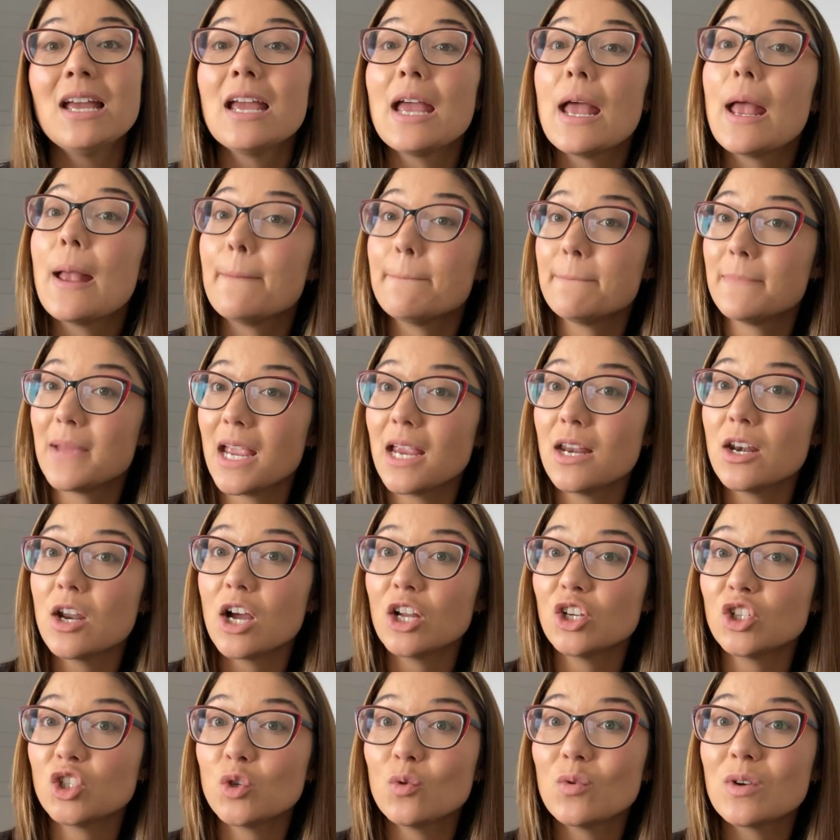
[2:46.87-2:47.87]
It may
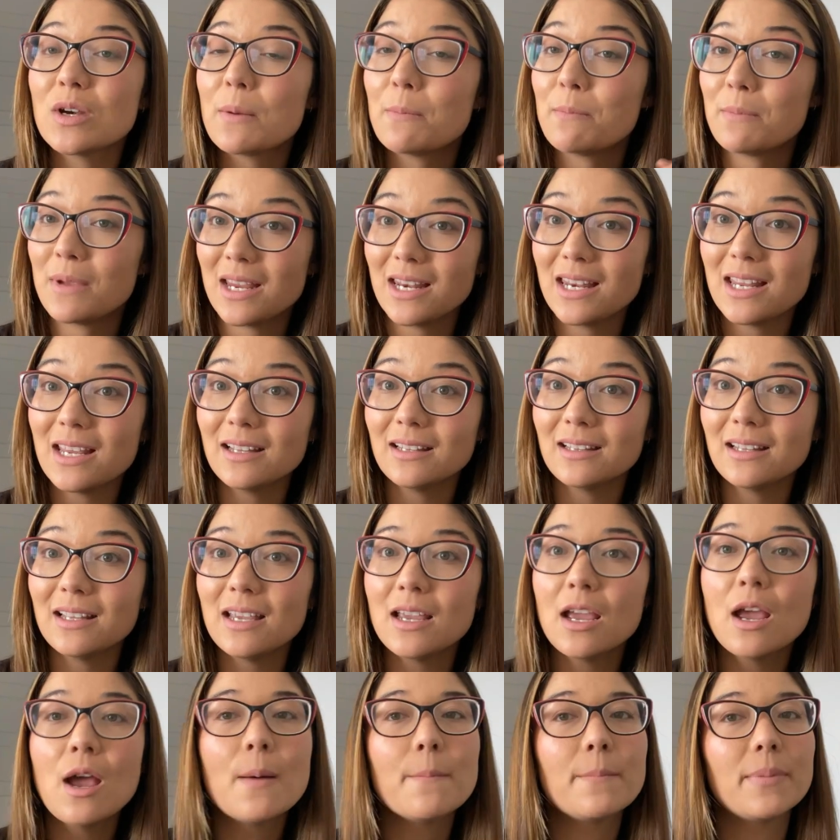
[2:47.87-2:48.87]
not do it
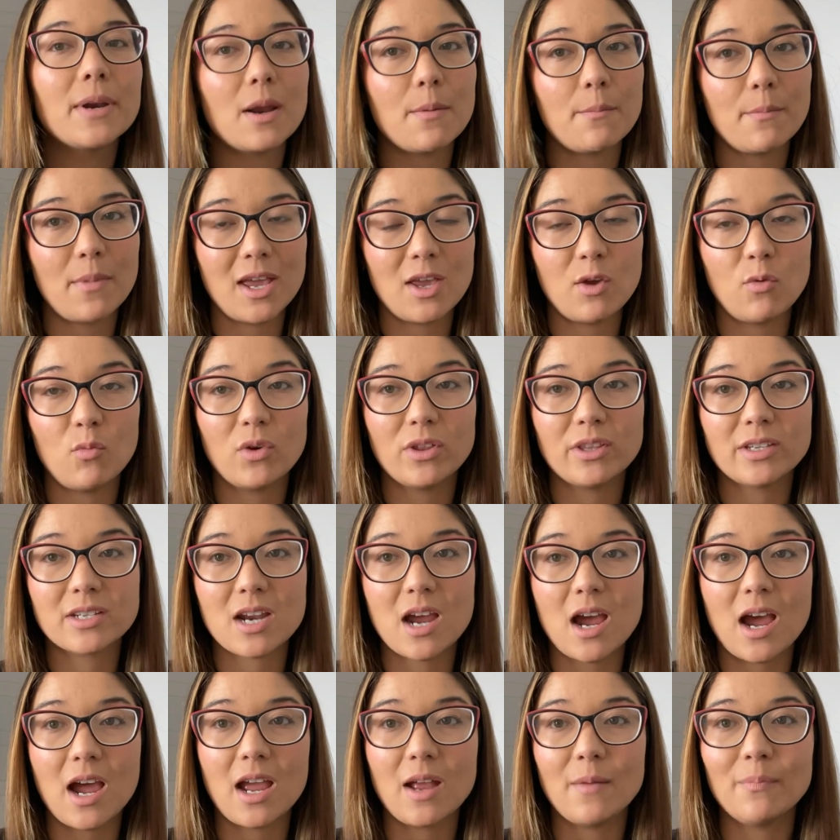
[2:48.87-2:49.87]
immediately, but it might with
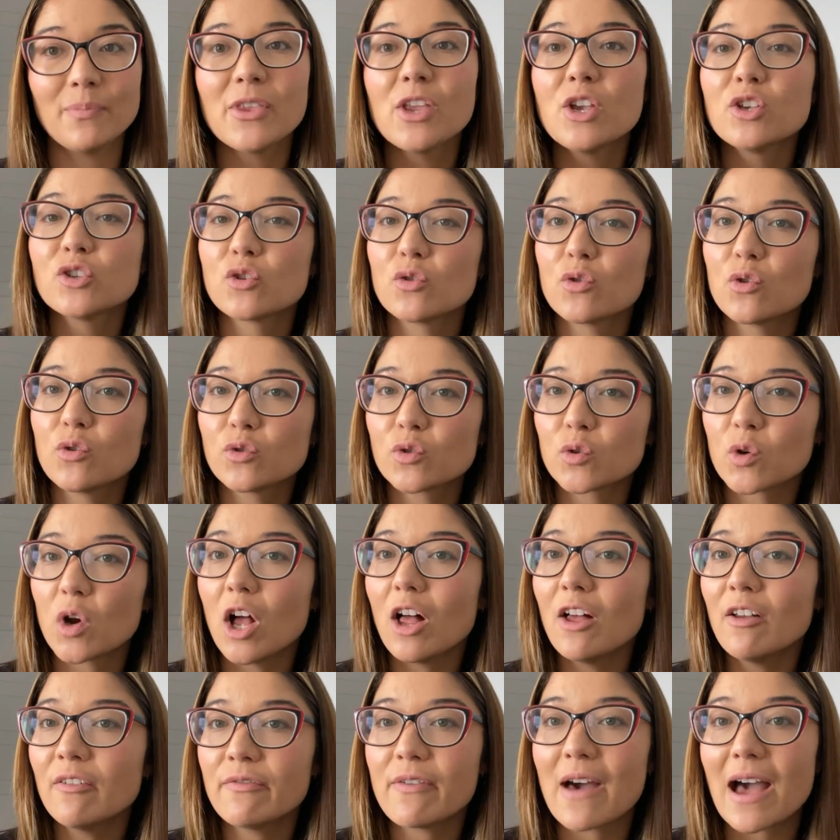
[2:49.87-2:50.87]
time. So those are
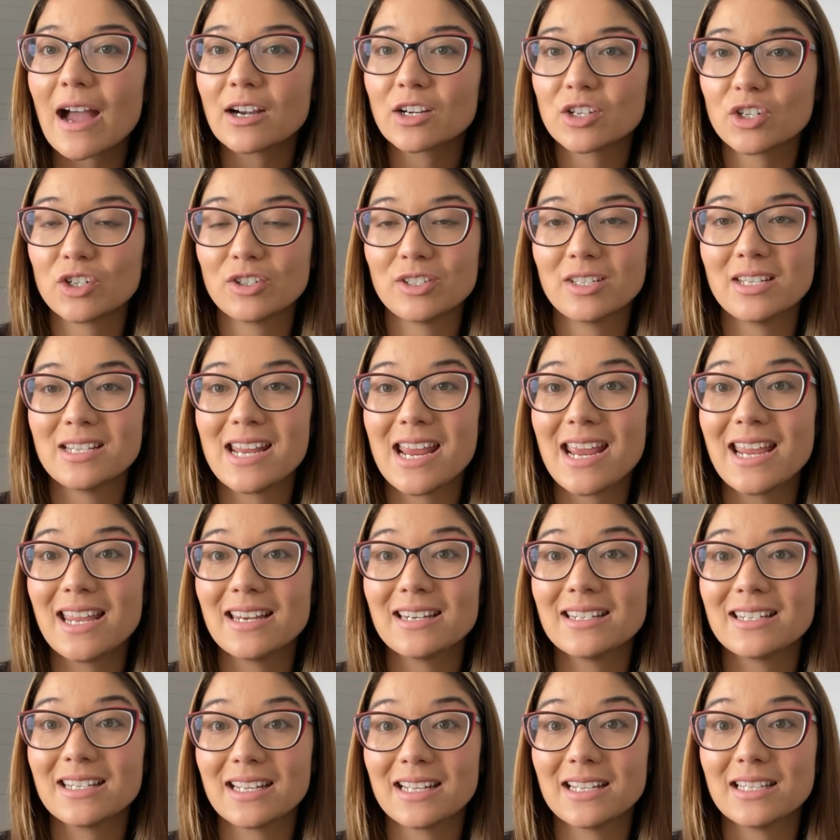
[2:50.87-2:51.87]
all factors to take
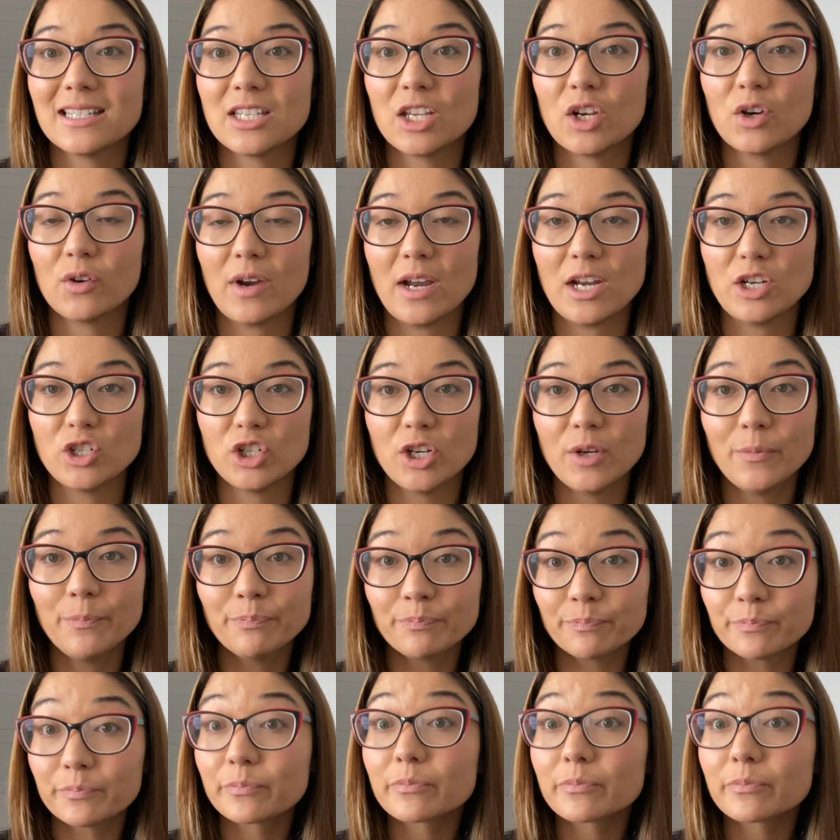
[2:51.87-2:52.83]
into consideration